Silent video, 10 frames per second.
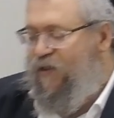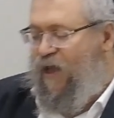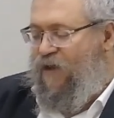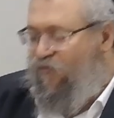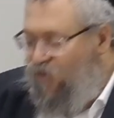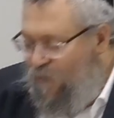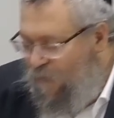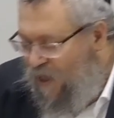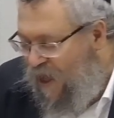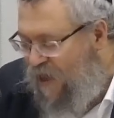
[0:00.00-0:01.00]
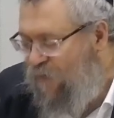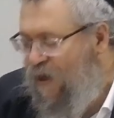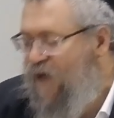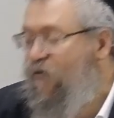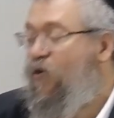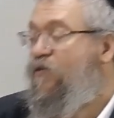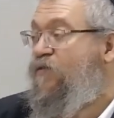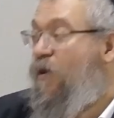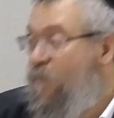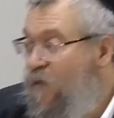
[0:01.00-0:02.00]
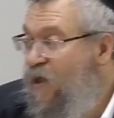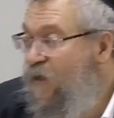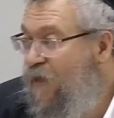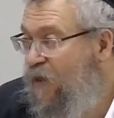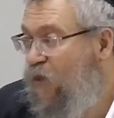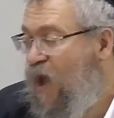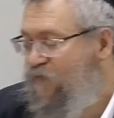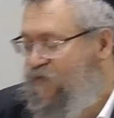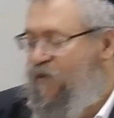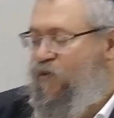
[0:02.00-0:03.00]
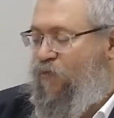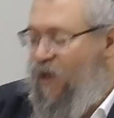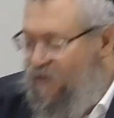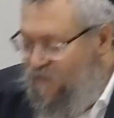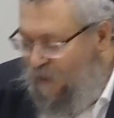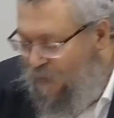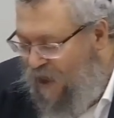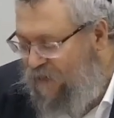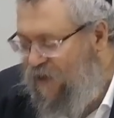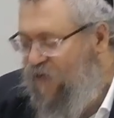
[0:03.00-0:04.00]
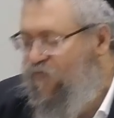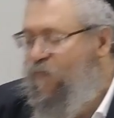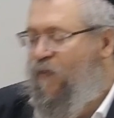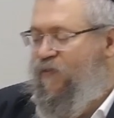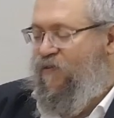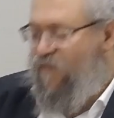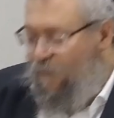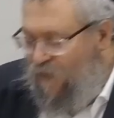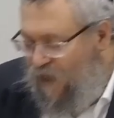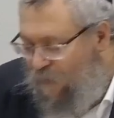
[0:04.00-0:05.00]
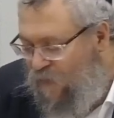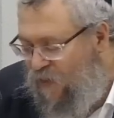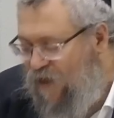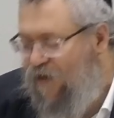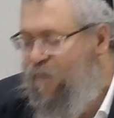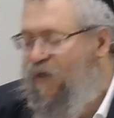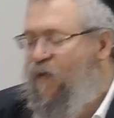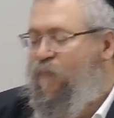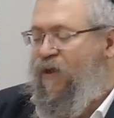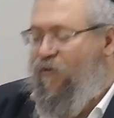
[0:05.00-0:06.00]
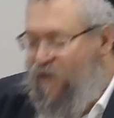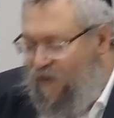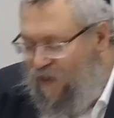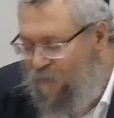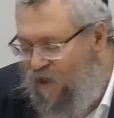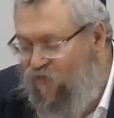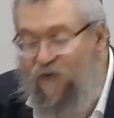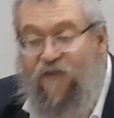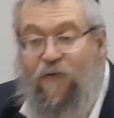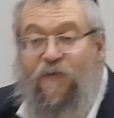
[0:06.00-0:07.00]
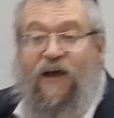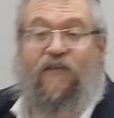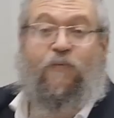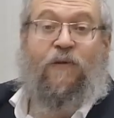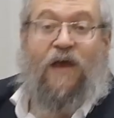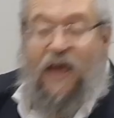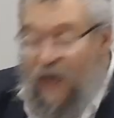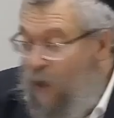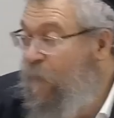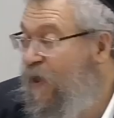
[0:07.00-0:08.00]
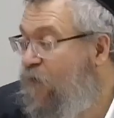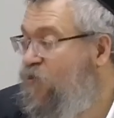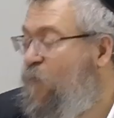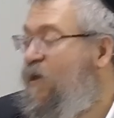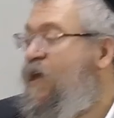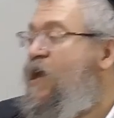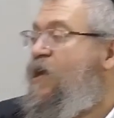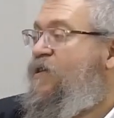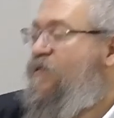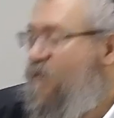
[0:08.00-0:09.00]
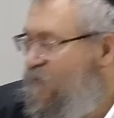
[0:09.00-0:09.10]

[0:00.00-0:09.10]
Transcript: Soif kol Soif, since the B, even though it's an Atzilus, so it's one, but it's still a lesser level of oneness than the unity that God has with Chachma. Chachma is a